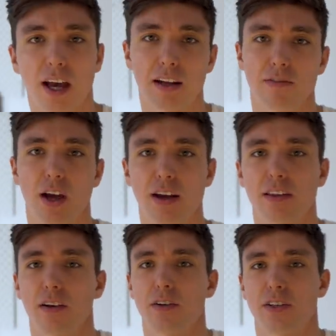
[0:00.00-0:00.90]
And if you
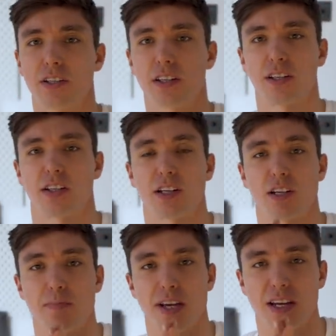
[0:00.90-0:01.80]
hadn't noticed, this has
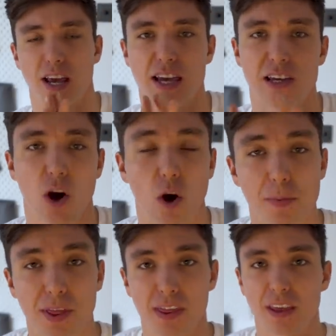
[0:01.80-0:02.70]
essentially been a
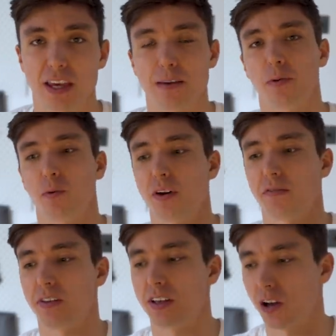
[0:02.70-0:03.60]
common theme
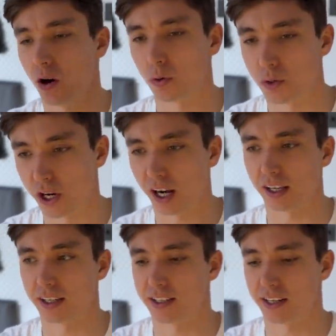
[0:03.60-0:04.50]
with this whole
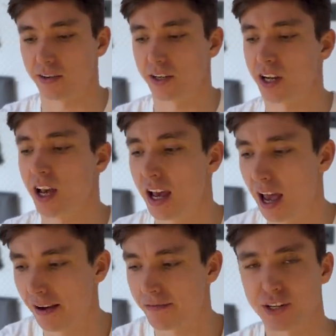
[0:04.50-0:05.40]
checklist series.
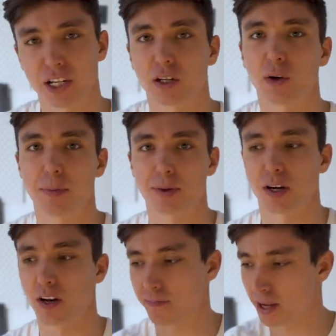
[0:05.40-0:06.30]
Every single
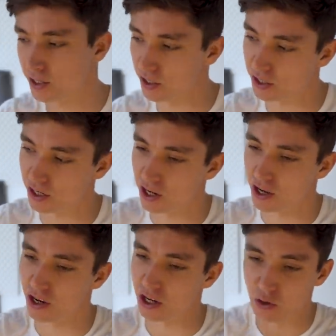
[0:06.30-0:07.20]
episode I've mentioned,
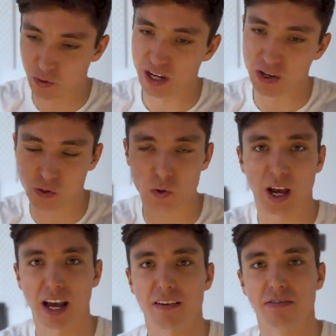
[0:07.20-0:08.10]
you need to
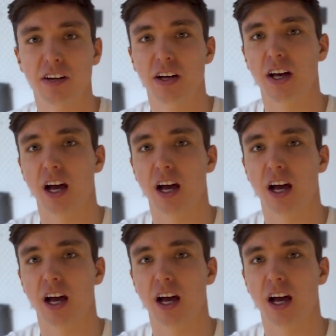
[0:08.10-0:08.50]
have